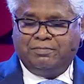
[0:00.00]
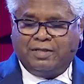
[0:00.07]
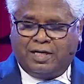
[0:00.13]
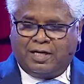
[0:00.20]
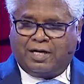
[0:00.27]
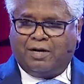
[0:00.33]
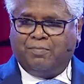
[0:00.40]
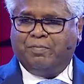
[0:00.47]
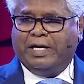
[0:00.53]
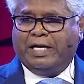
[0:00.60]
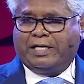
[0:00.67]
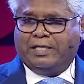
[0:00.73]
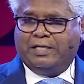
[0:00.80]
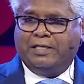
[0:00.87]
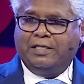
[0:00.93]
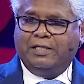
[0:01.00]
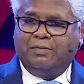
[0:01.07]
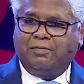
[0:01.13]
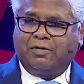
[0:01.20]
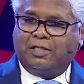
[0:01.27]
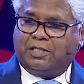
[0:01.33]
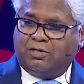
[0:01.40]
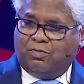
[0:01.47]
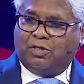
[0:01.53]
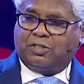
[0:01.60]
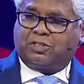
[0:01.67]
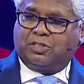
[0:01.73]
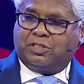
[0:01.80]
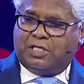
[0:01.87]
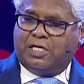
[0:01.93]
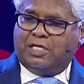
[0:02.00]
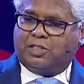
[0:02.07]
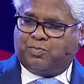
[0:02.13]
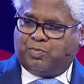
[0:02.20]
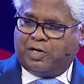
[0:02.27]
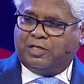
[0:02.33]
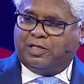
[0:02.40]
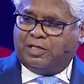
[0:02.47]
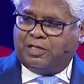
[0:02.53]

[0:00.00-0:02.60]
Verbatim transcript: and come back, because he wants to see his brother.